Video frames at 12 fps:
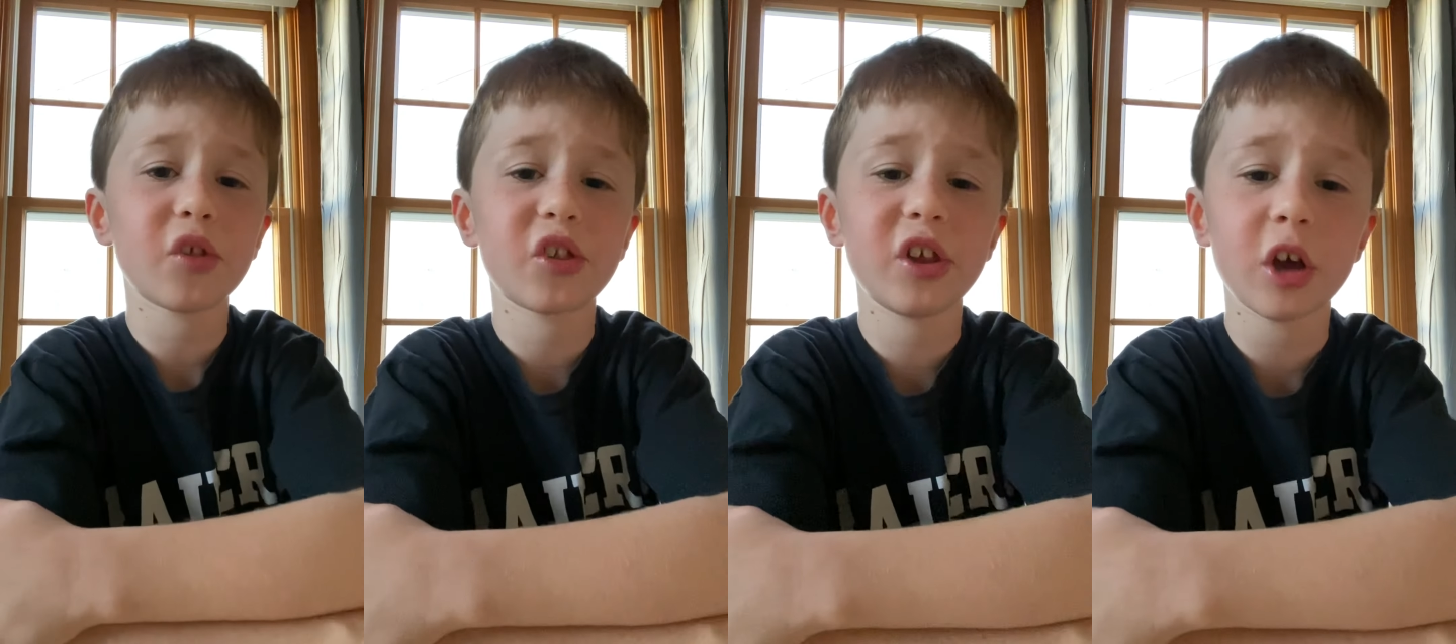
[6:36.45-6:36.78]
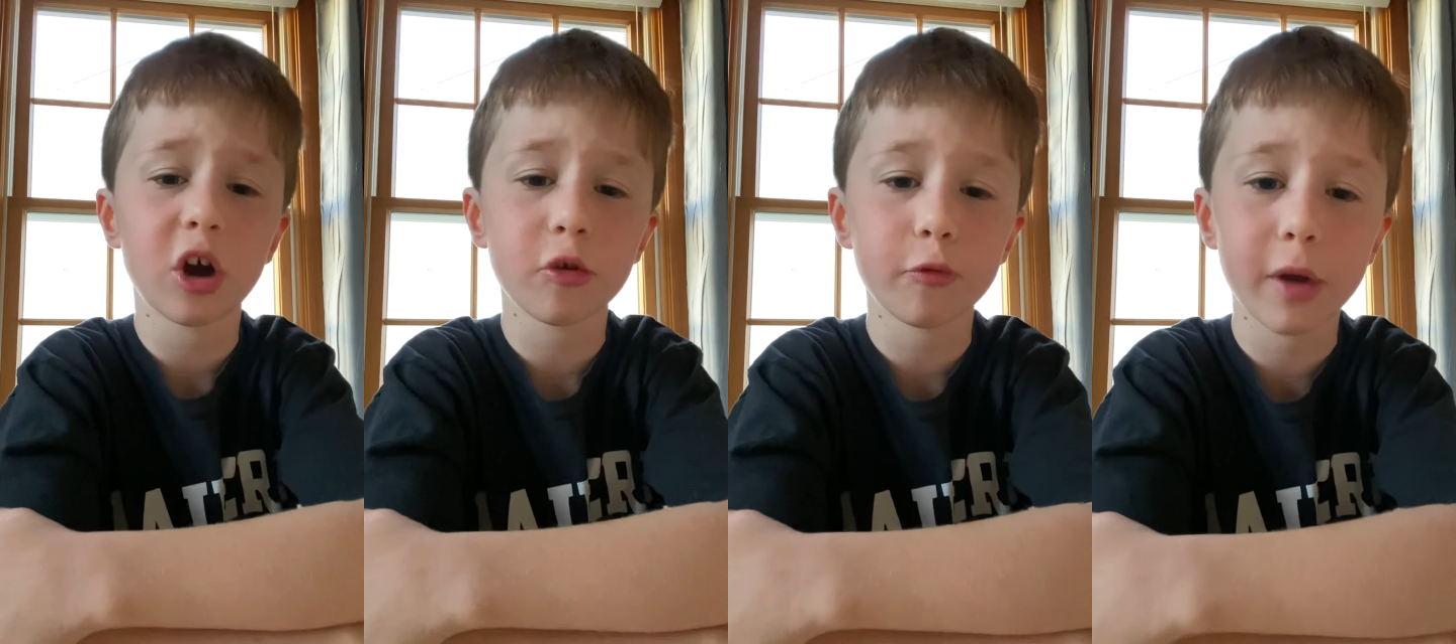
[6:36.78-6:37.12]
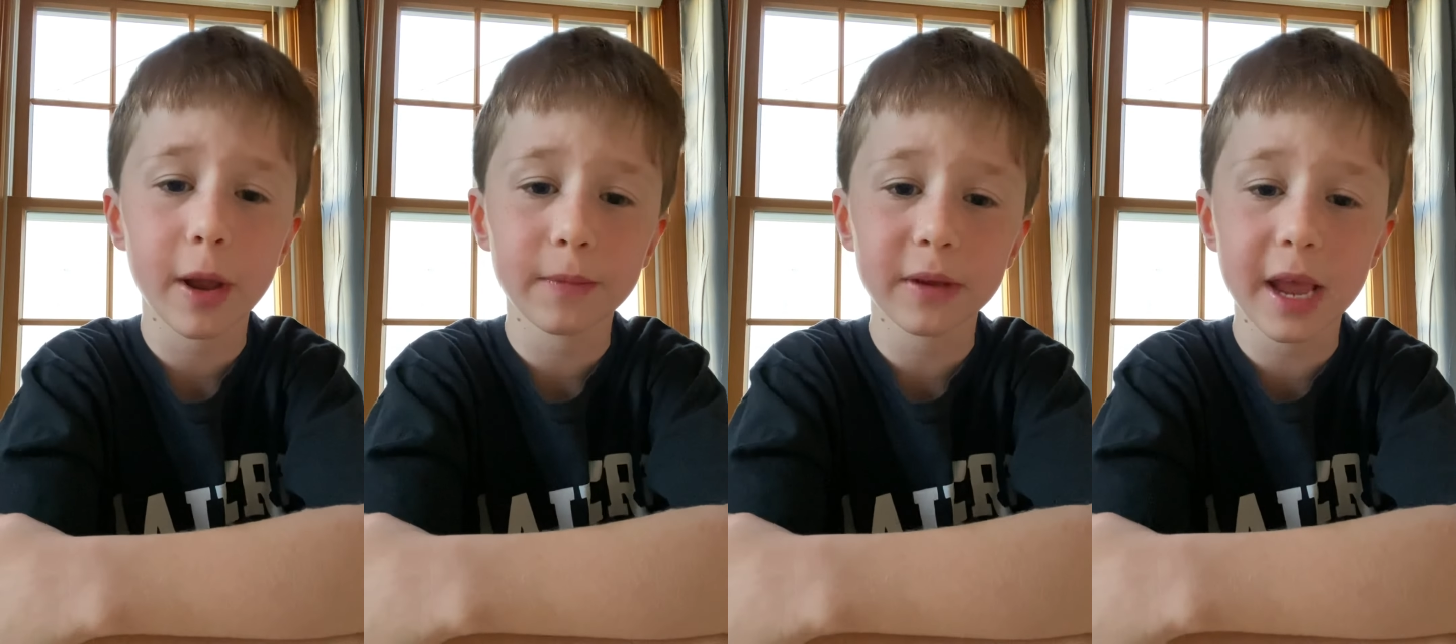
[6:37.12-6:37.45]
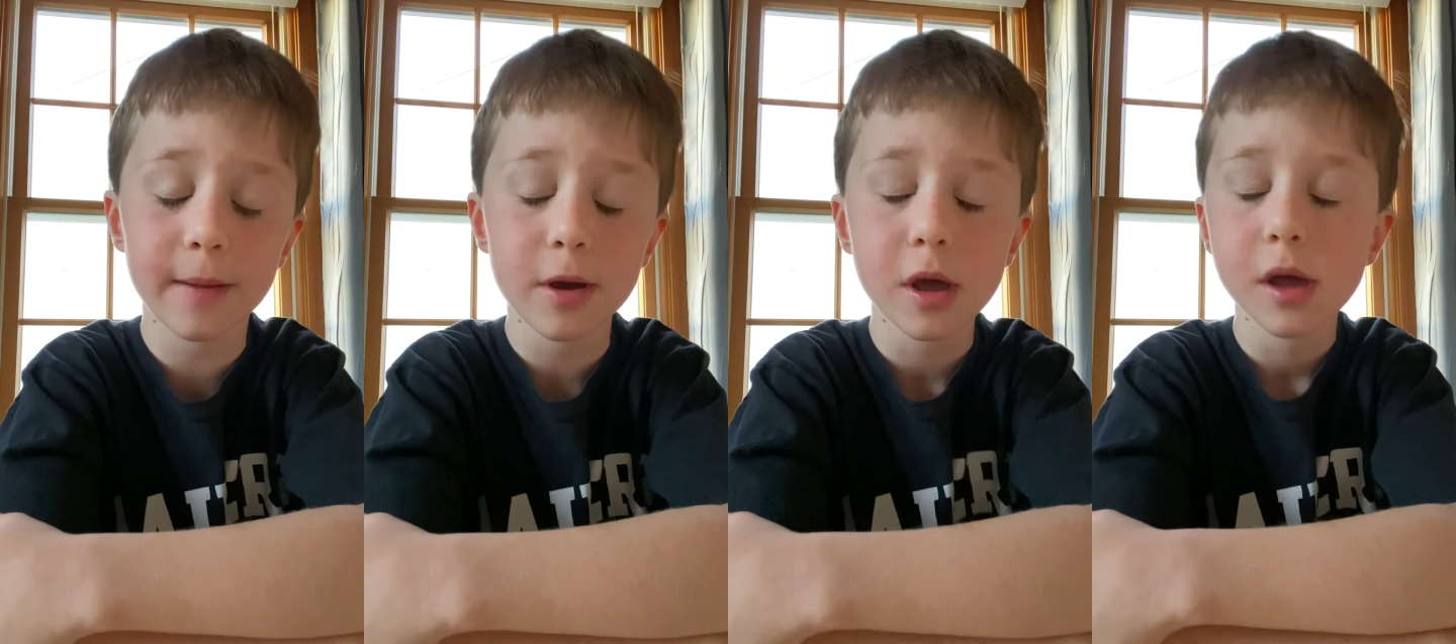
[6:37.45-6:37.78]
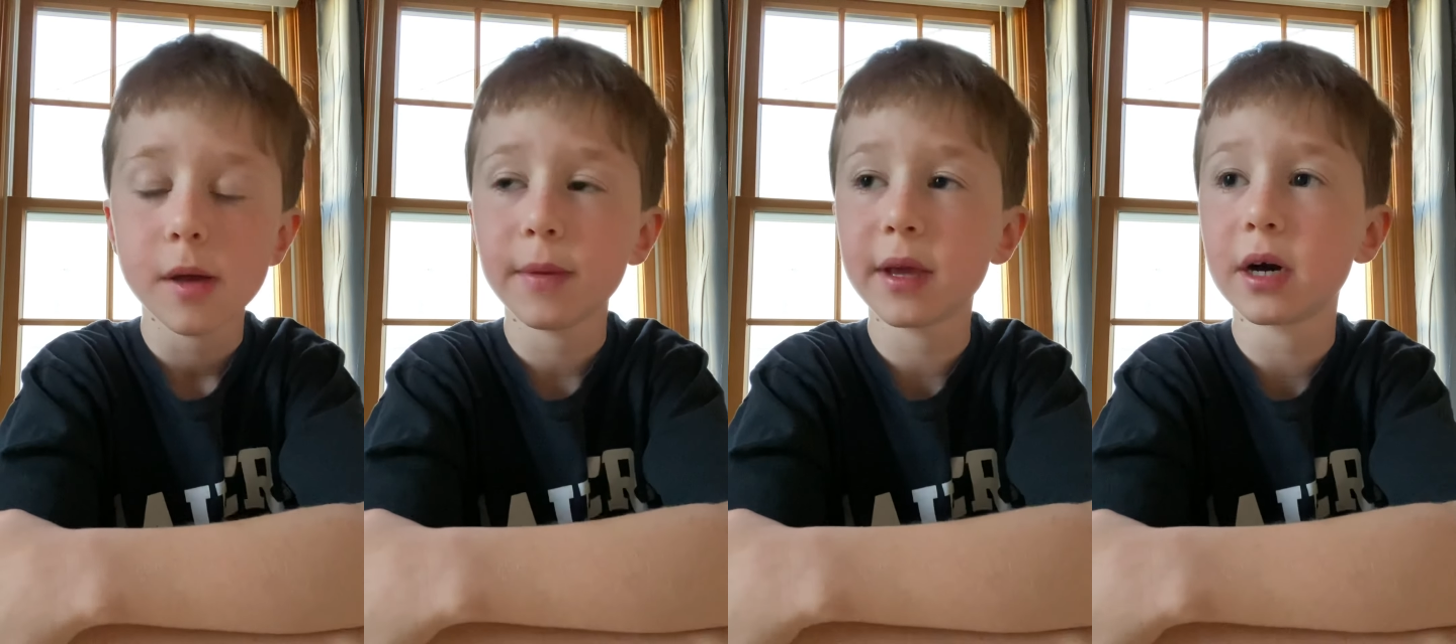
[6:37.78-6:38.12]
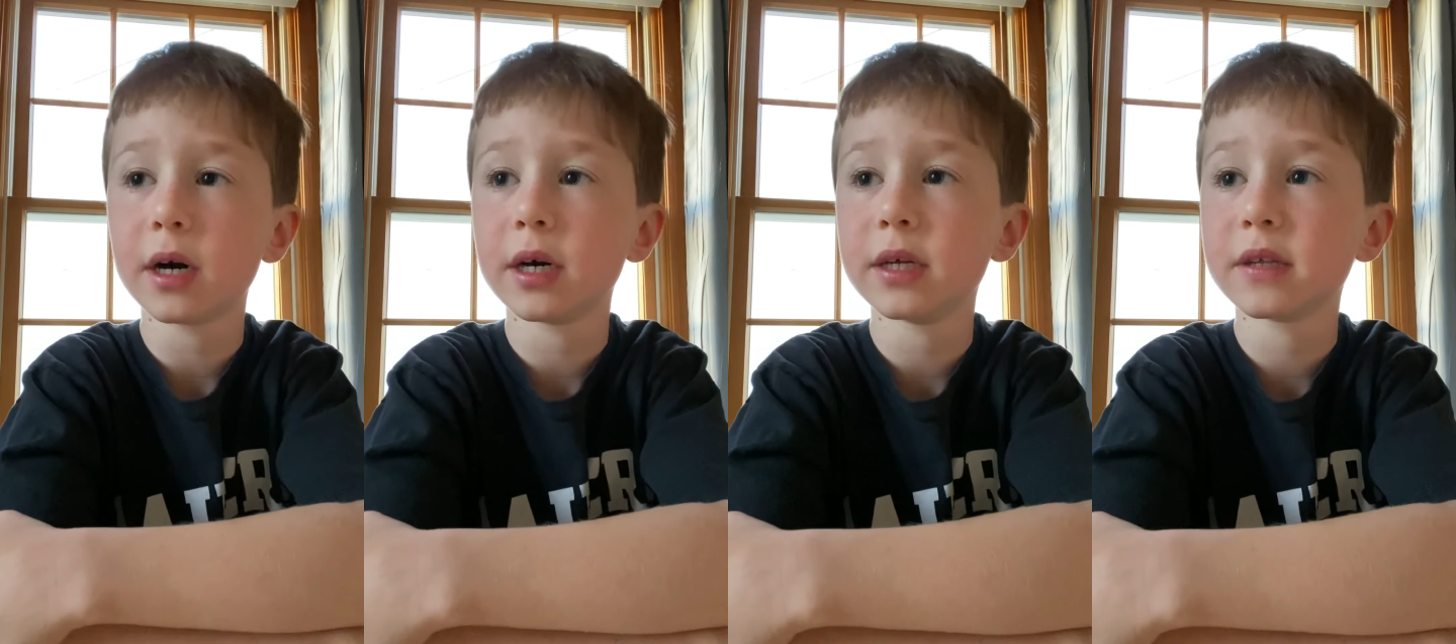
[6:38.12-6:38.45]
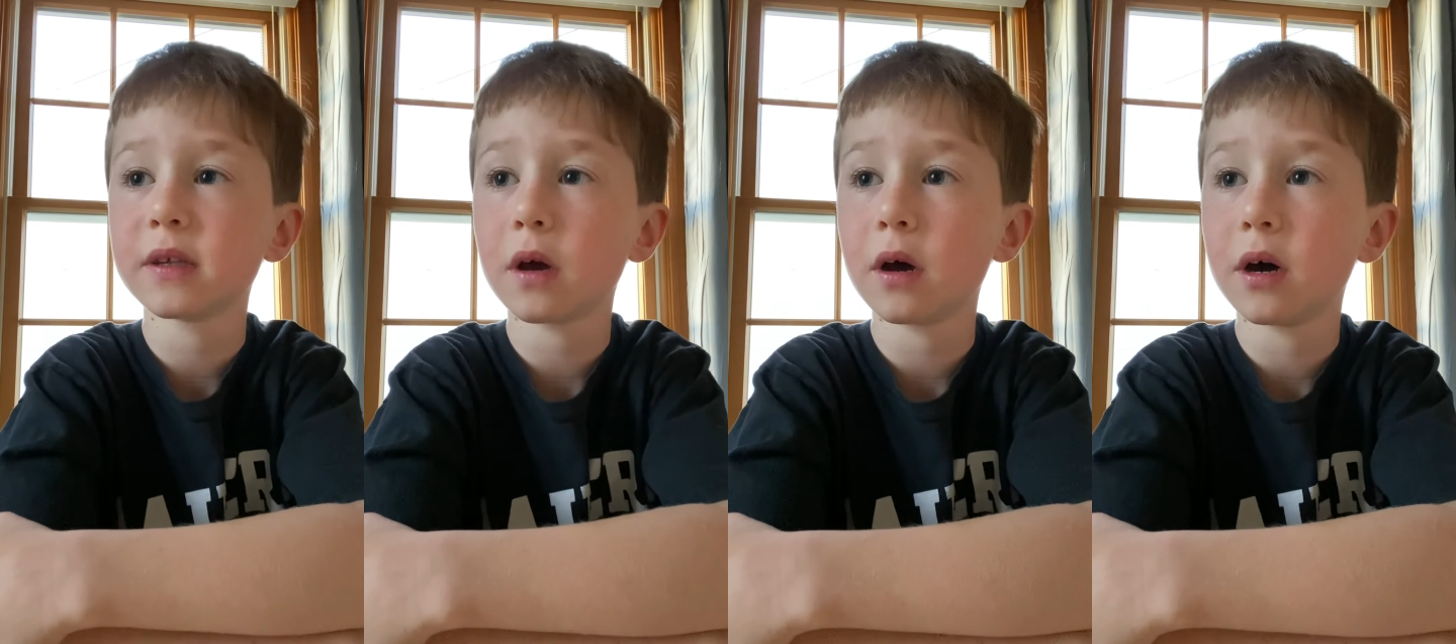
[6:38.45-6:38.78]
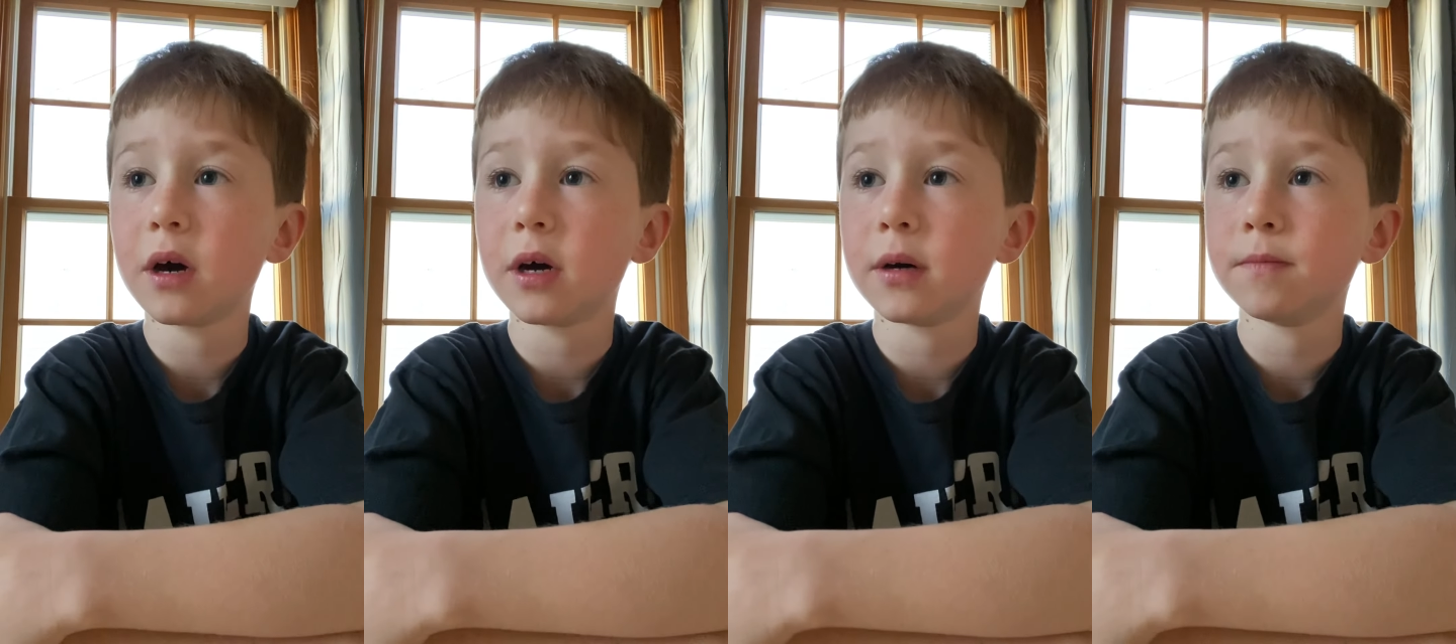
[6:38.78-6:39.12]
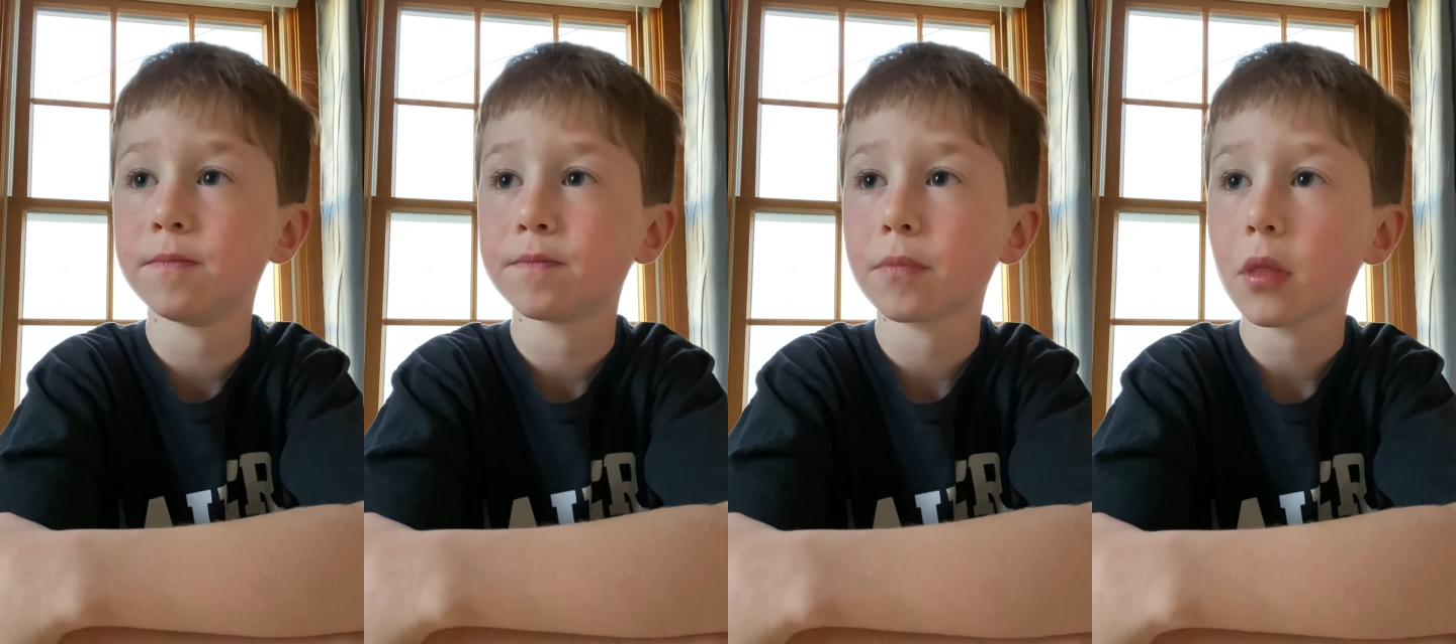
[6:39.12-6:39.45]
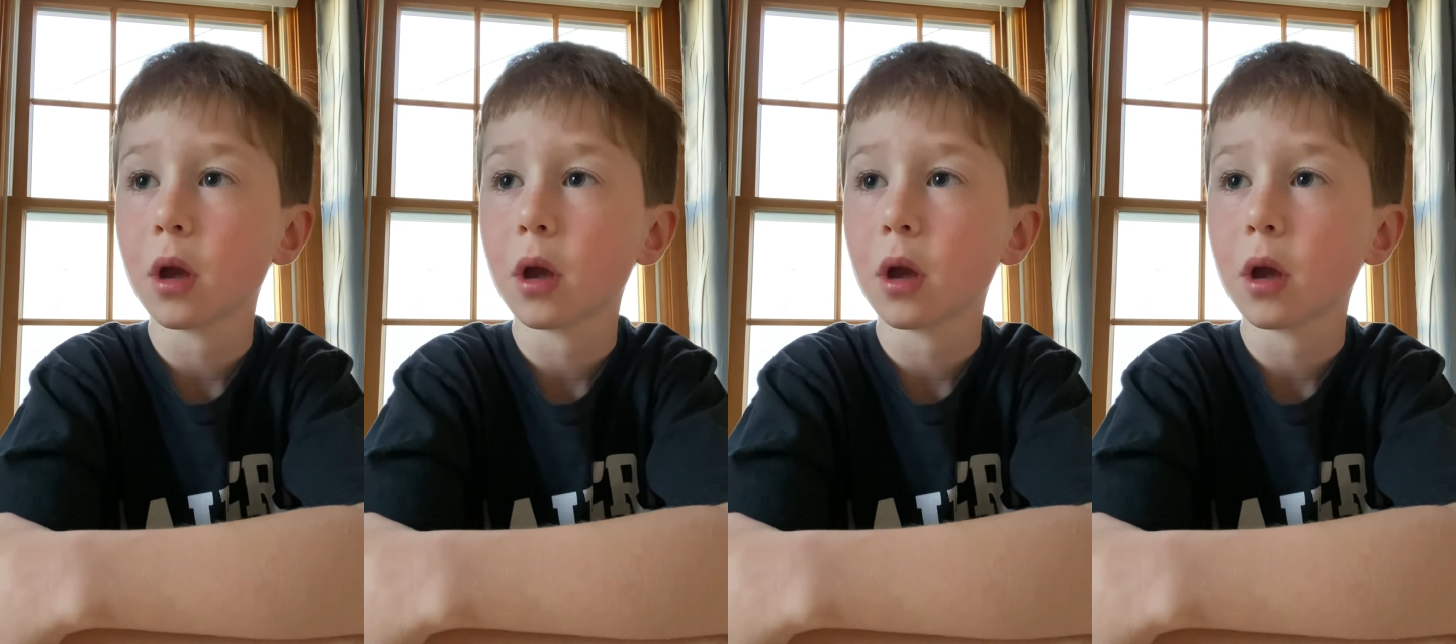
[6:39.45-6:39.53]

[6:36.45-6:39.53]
Seahawks-Rams game because um,